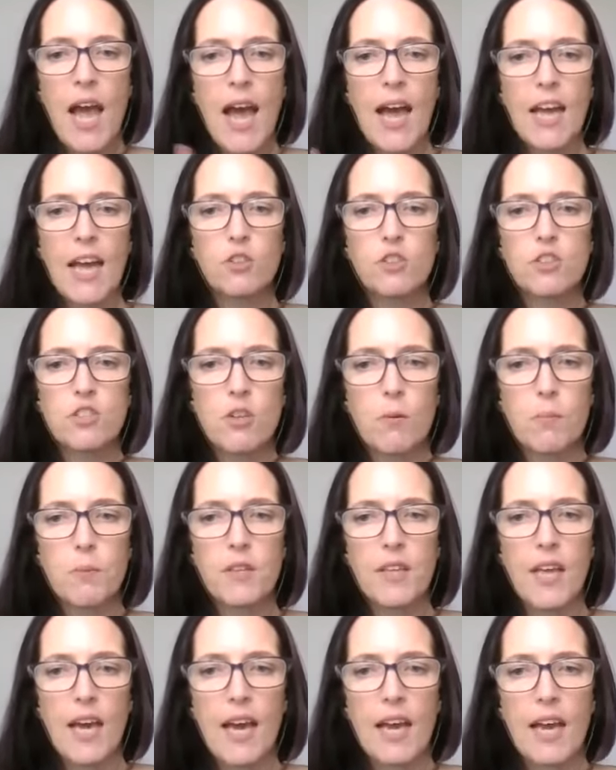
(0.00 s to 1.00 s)
And on top of
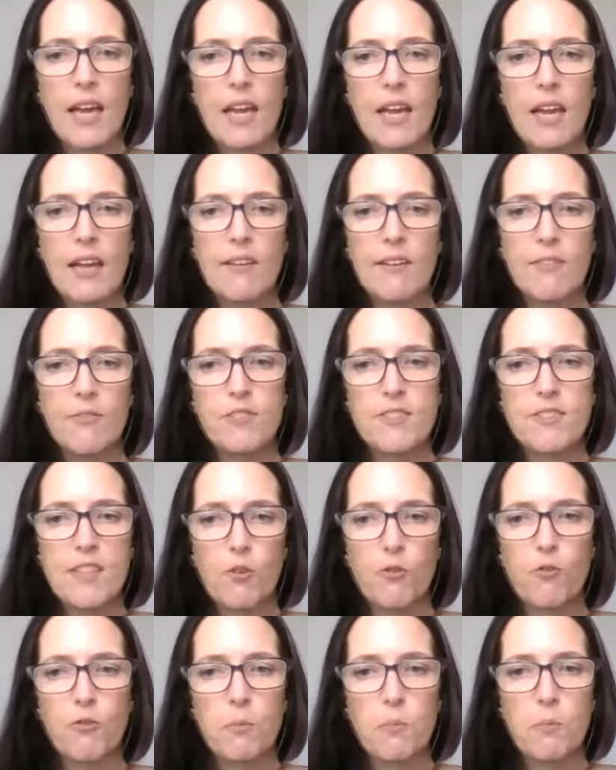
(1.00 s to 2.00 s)
that, if
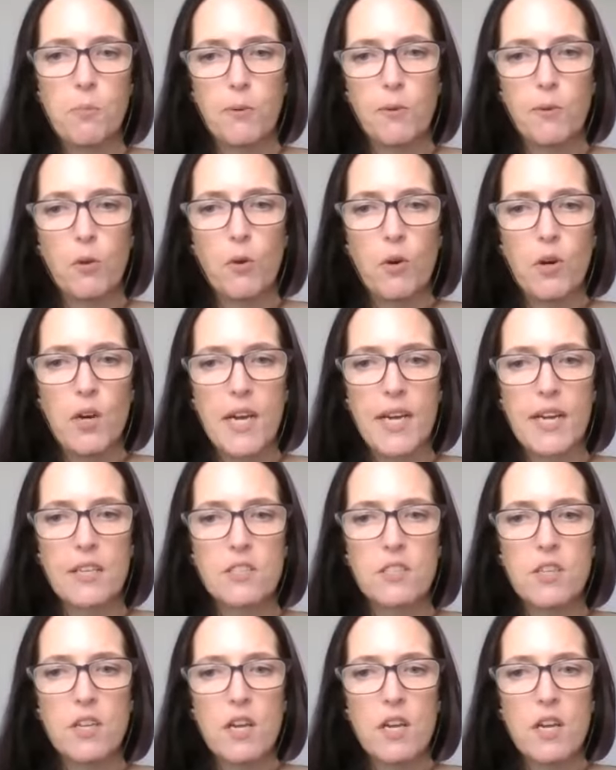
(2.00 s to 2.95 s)
self-employed,